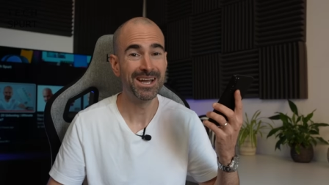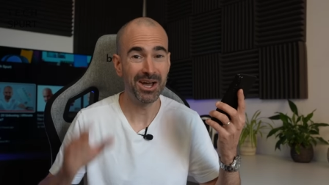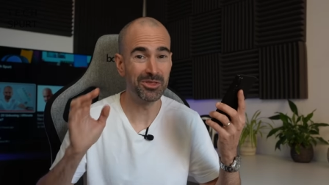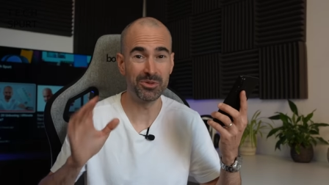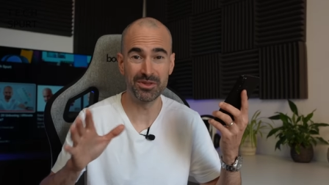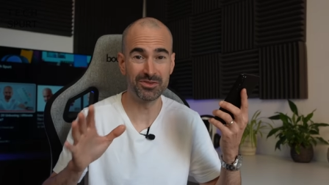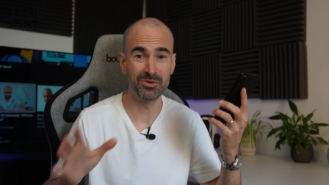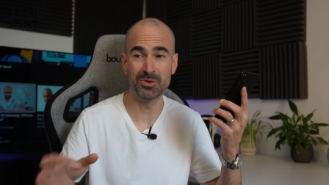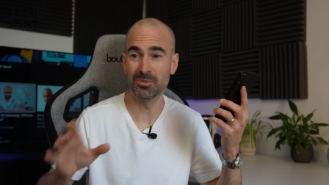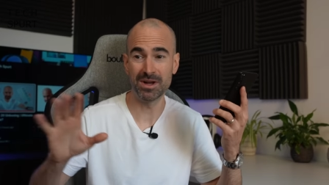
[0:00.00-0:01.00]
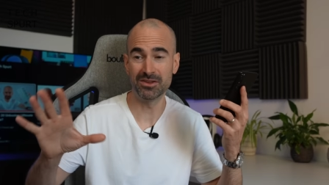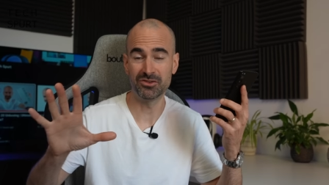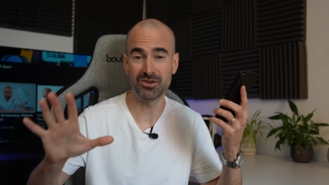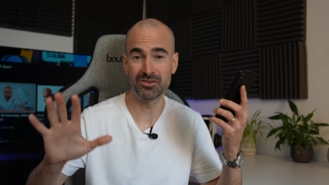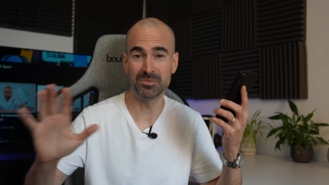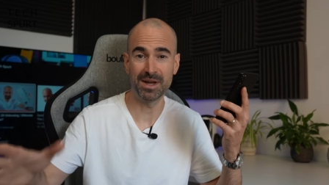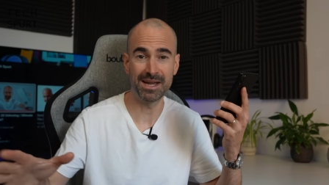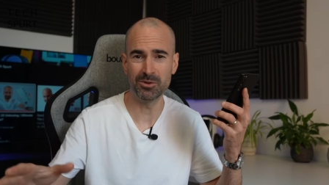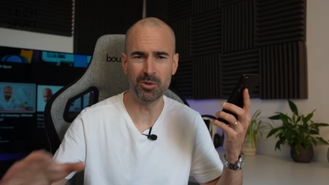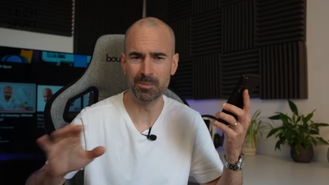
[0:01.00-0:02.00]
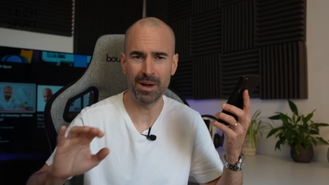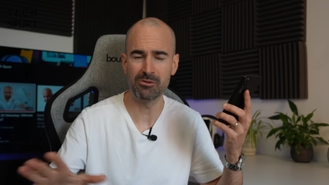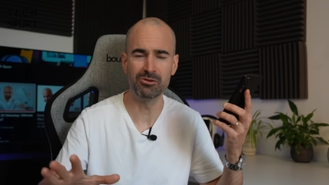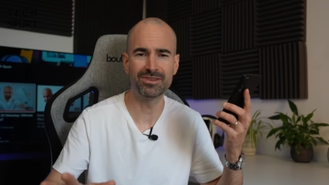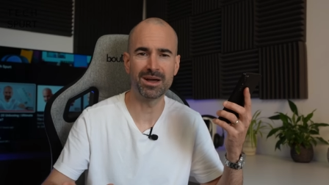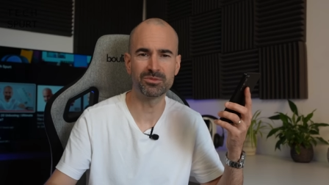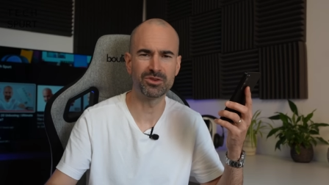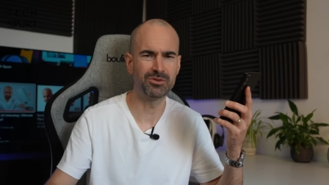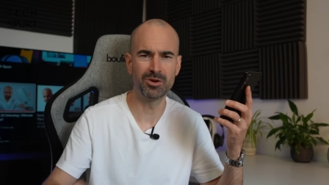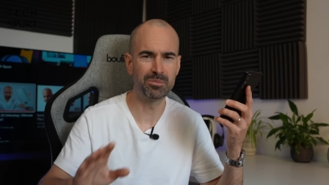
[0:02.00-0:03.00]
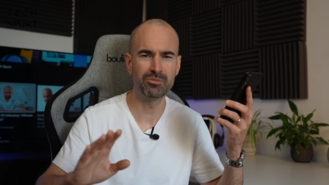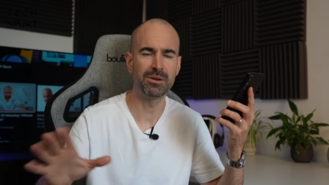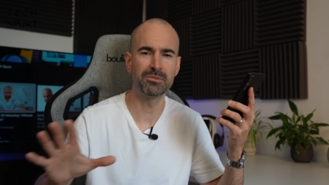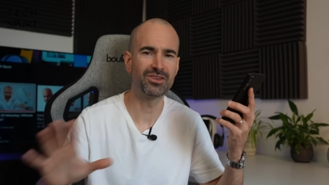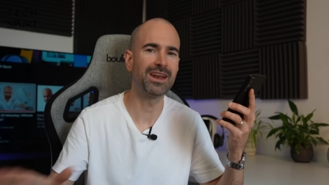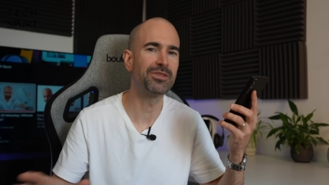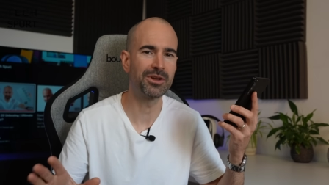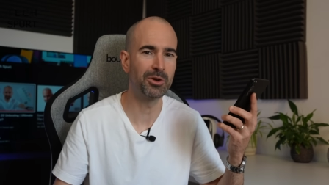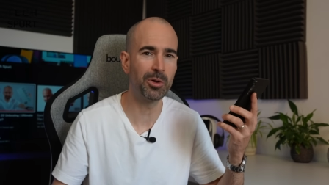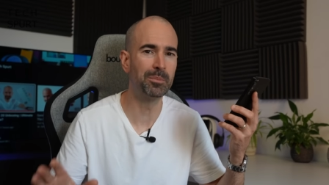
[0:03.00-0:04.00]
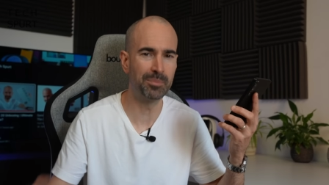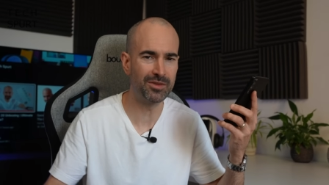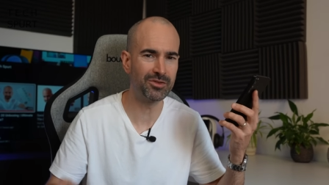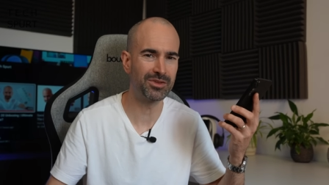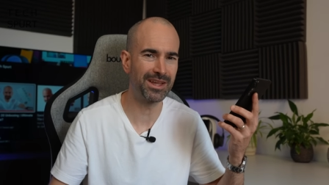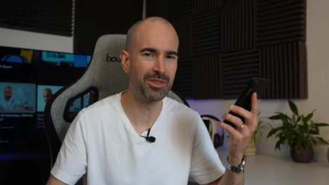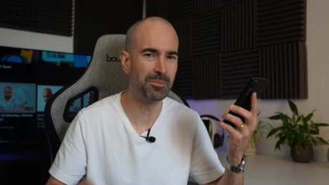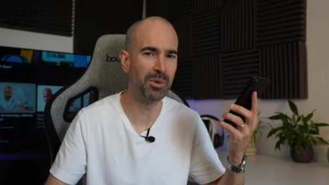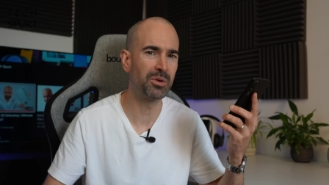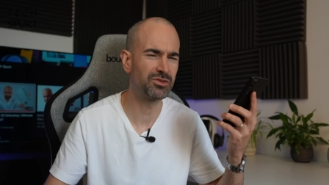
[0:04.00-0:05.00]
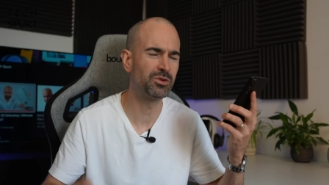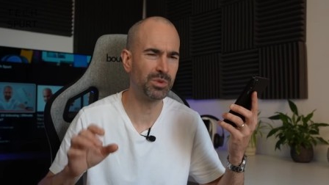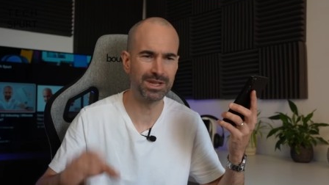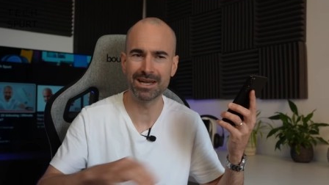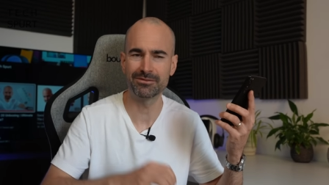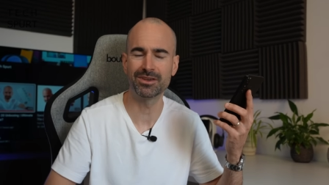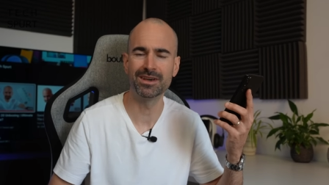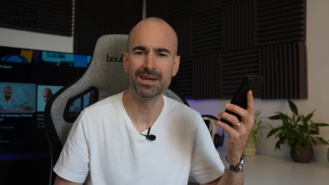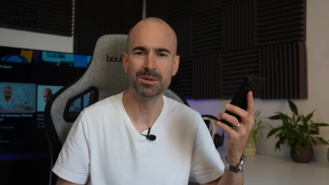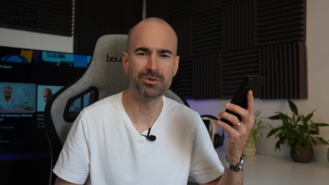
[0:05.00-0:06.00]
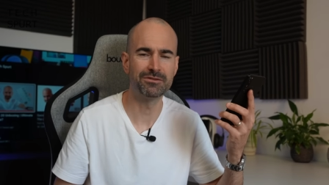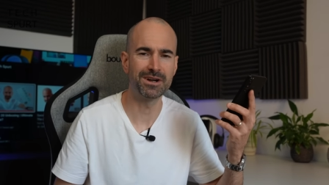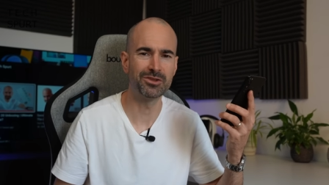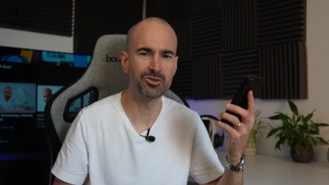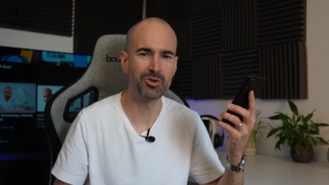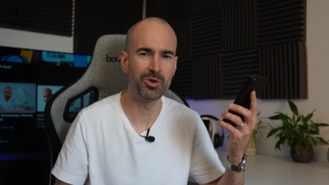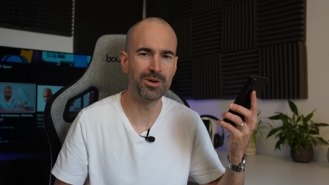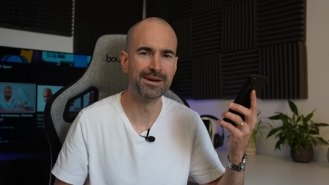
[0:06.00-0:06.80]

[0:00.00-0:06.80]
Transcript: although there's no wireless charging pad or power adapter or pretty much anything at all bundled in the box, you will have to provide your own.